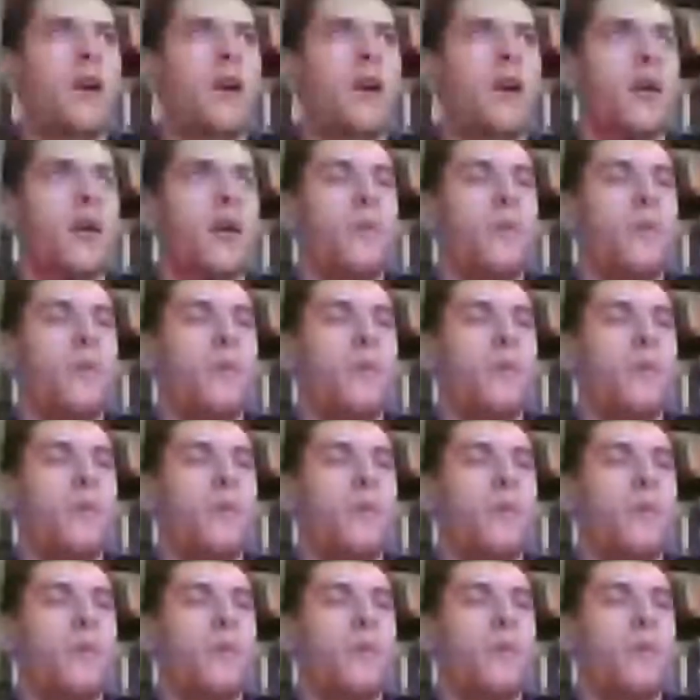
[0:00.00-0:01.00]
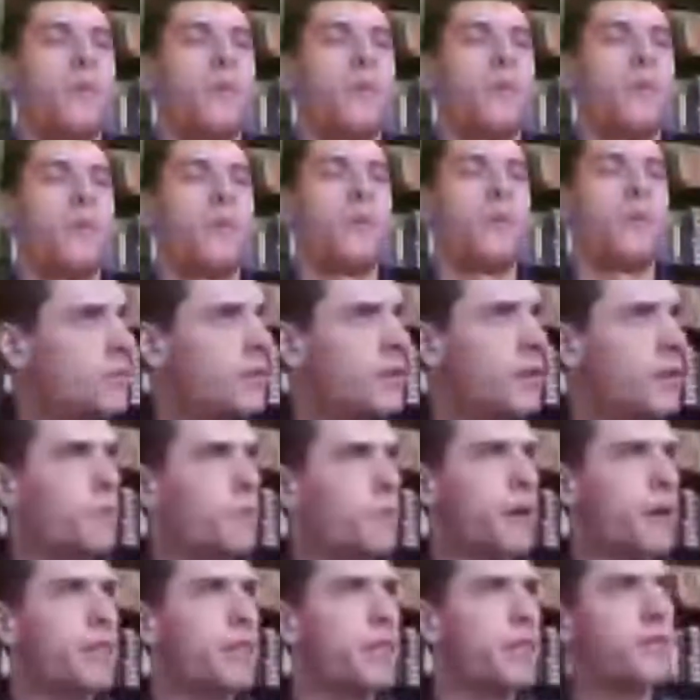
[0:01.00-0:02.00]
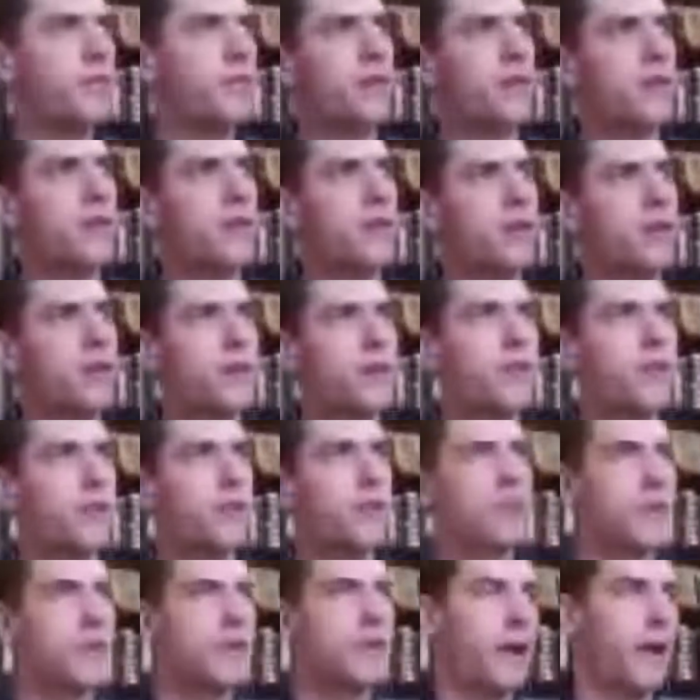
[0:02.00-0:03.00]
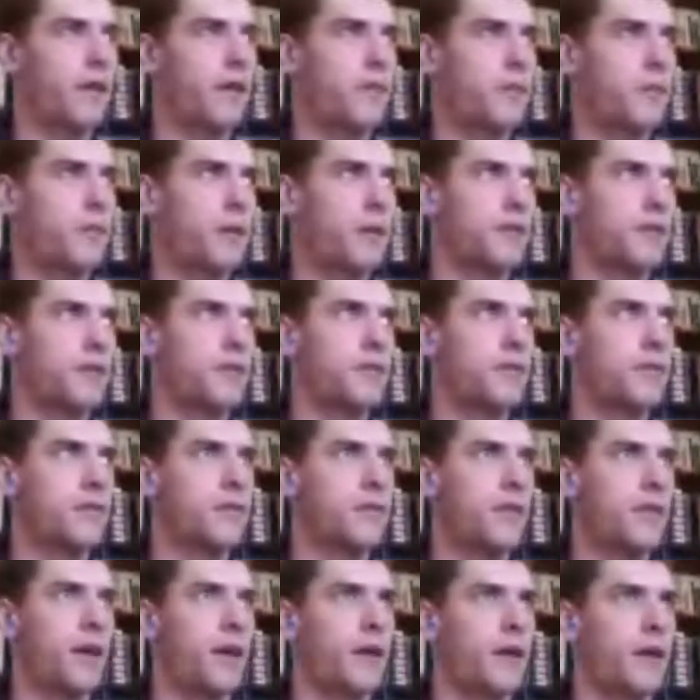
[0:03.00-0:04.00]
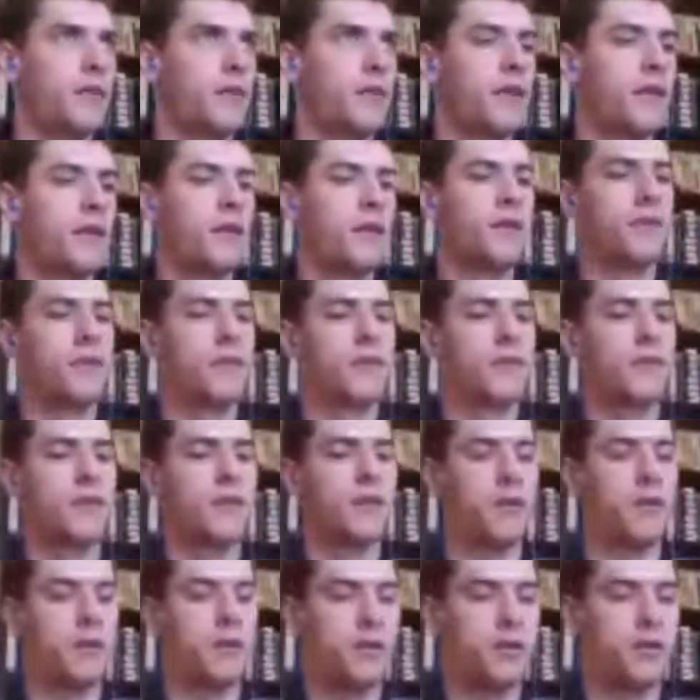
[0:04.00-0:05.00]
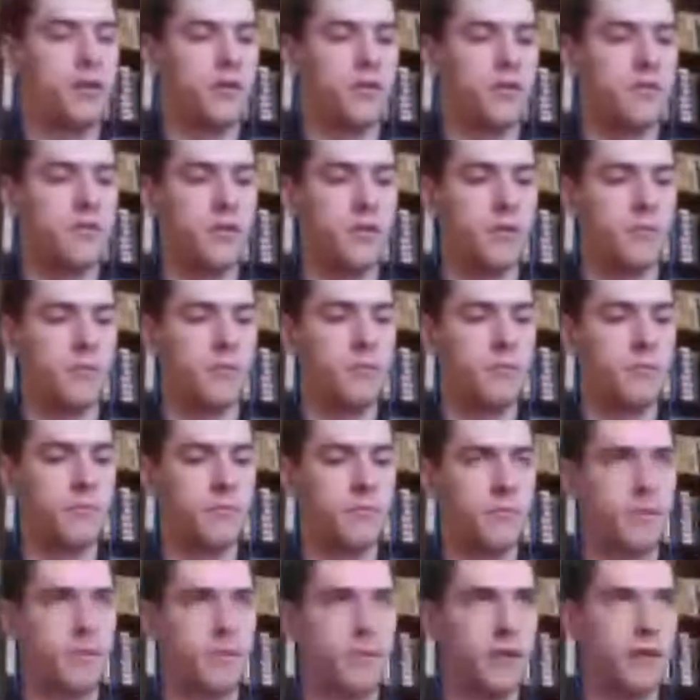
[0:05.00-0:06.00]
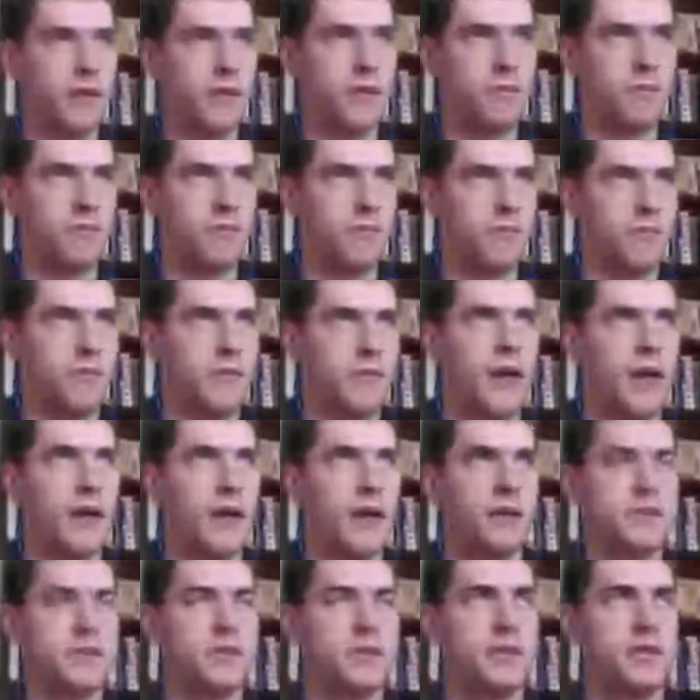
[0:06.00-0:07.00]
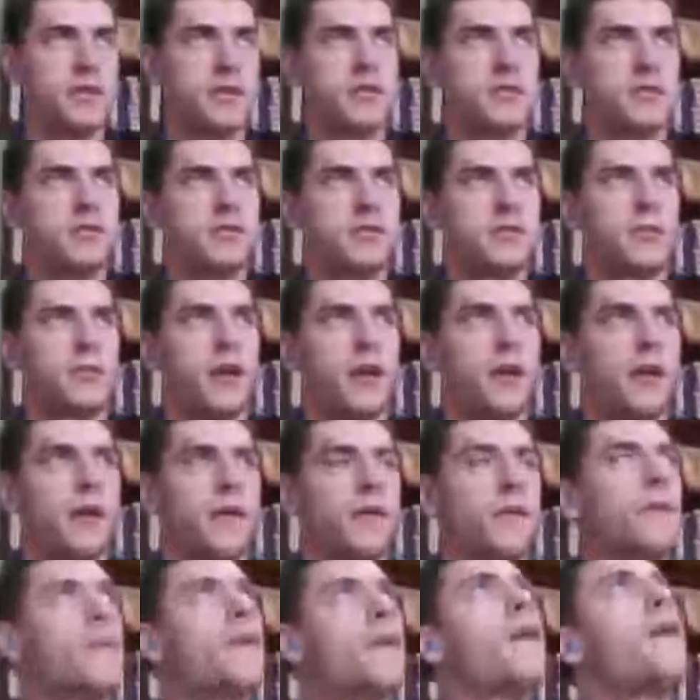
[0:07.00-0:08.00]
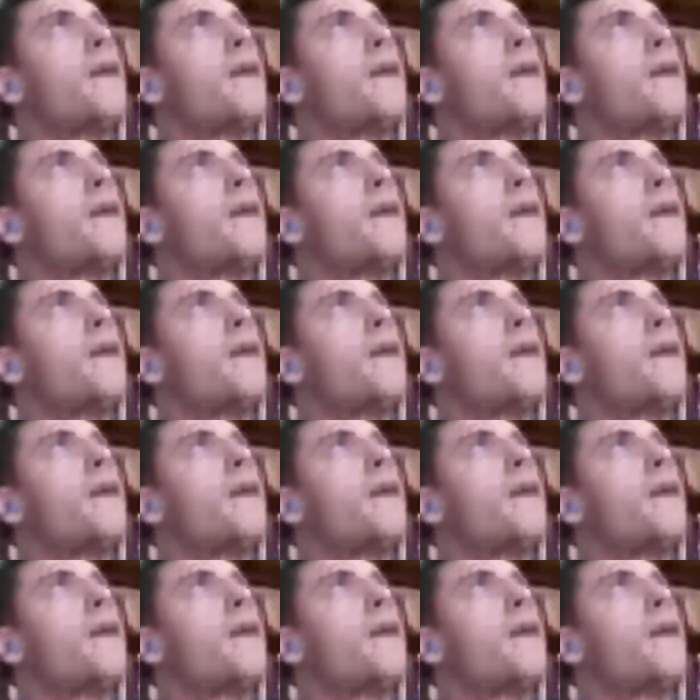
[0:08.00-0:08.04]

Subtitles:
within you. But there's another aspect that can occur from that instance where